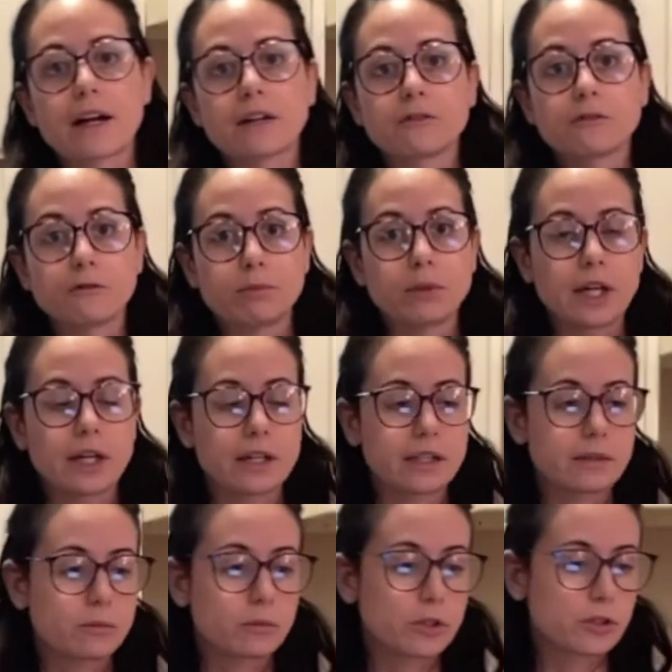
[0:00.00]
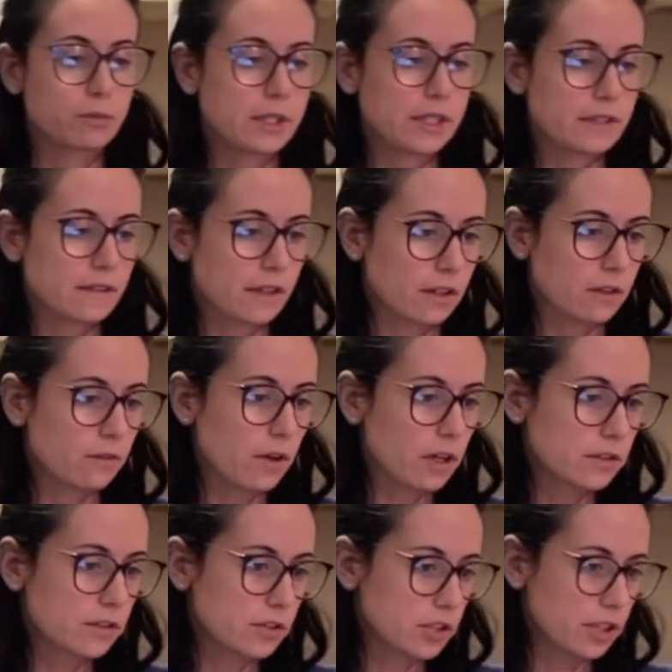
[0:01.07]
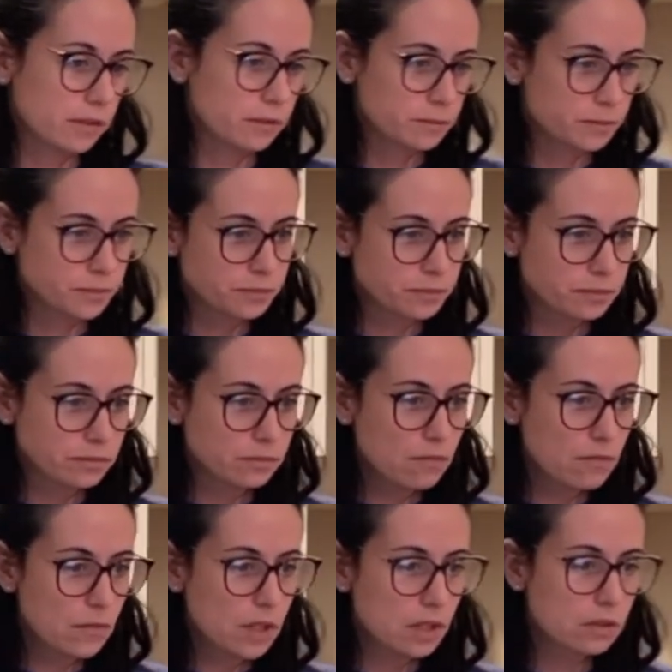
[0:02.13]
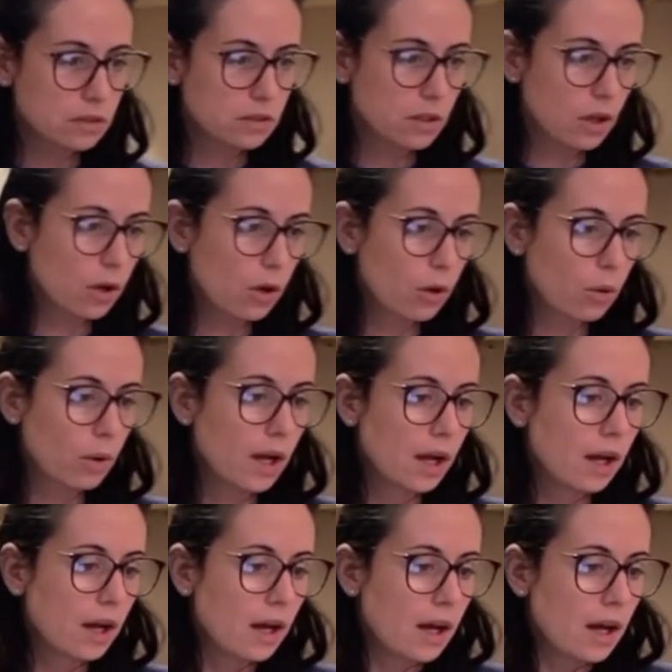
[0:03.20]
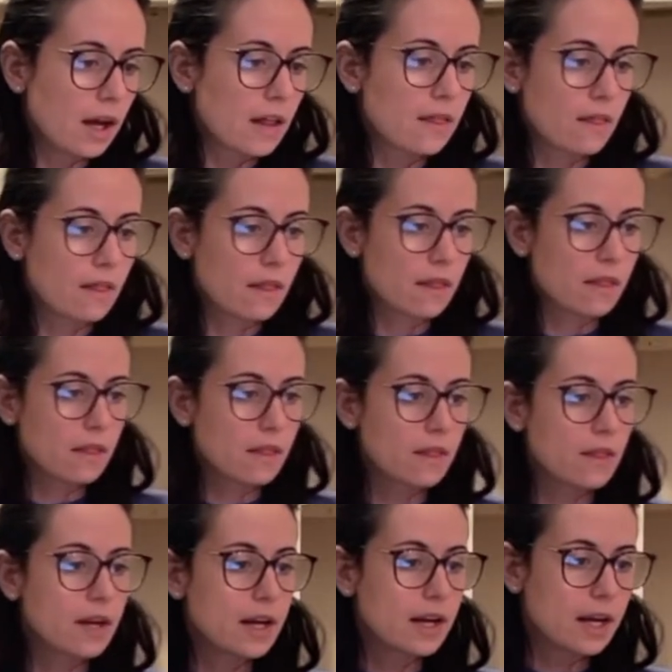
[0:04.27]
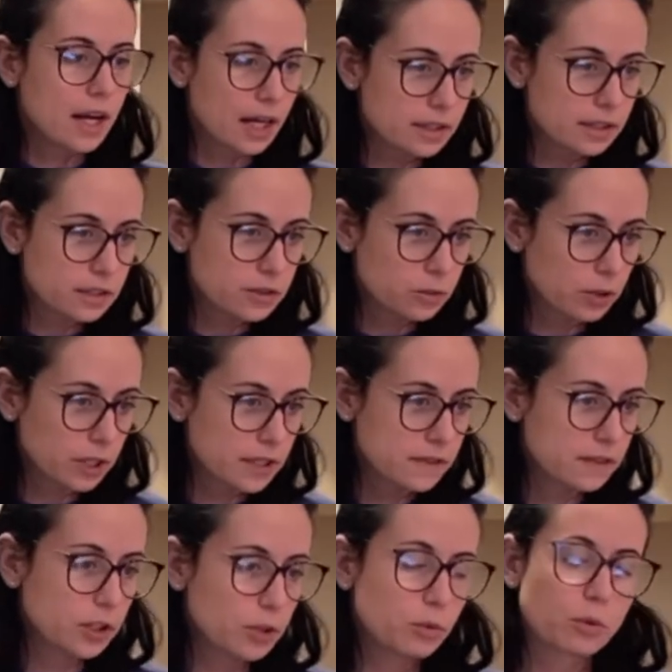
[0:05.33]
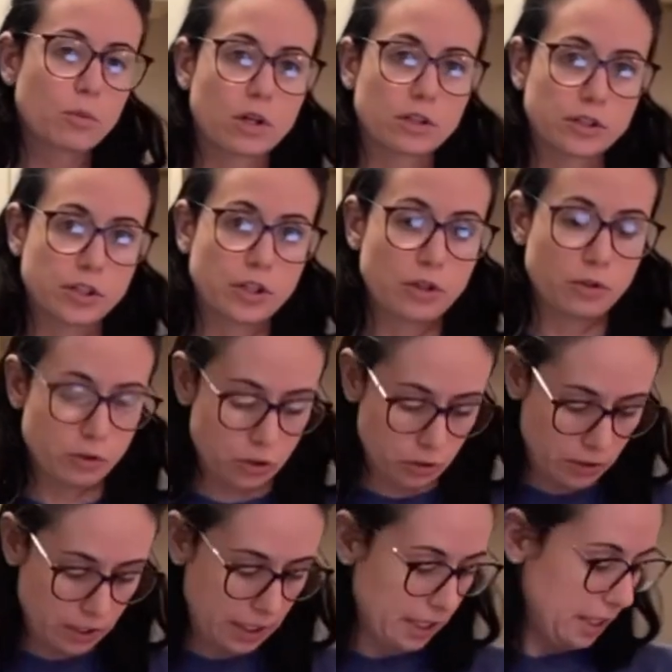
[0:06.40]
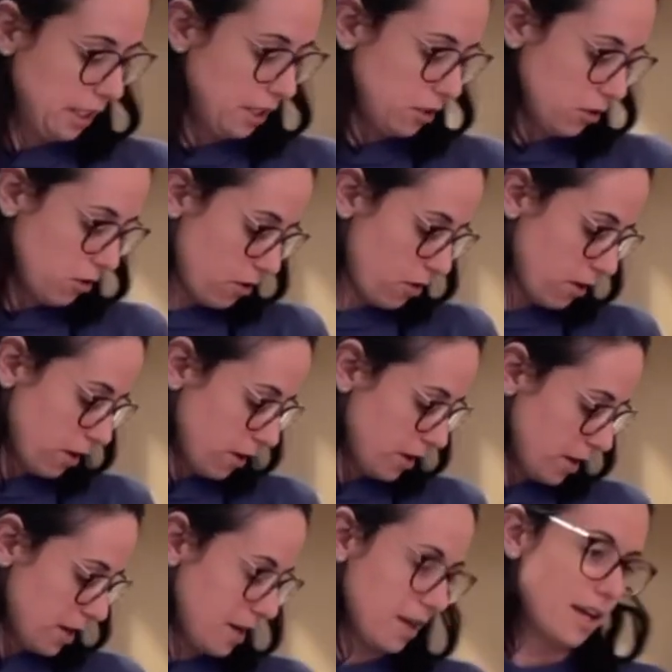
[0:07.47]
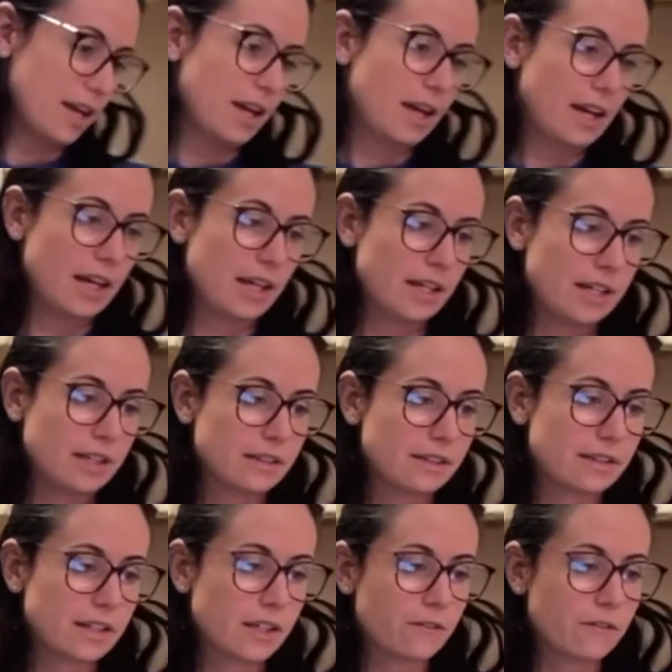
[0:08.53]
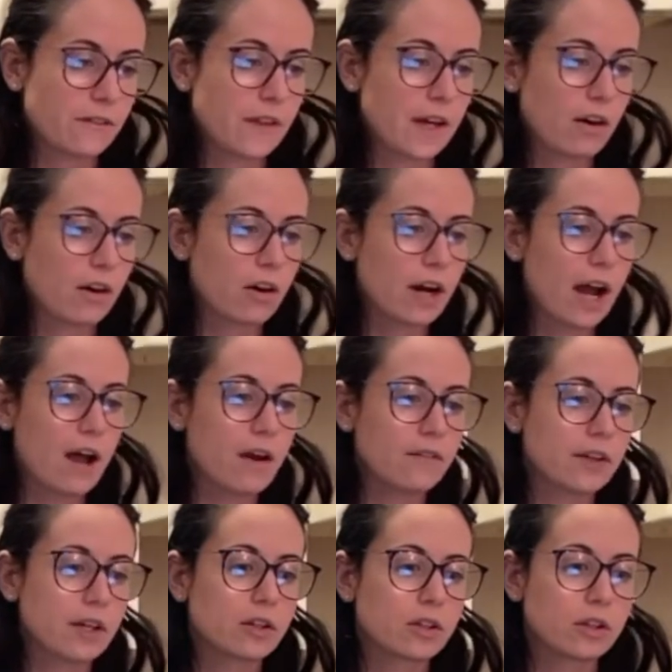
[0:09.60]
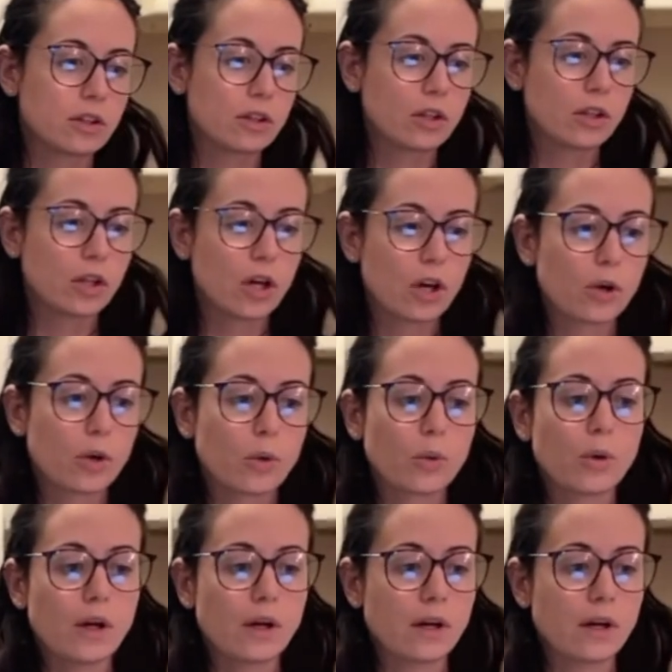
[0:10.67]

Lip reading: of blood, and which means lack of oxygen. So The next reason you would want to go to the ER is if they are having low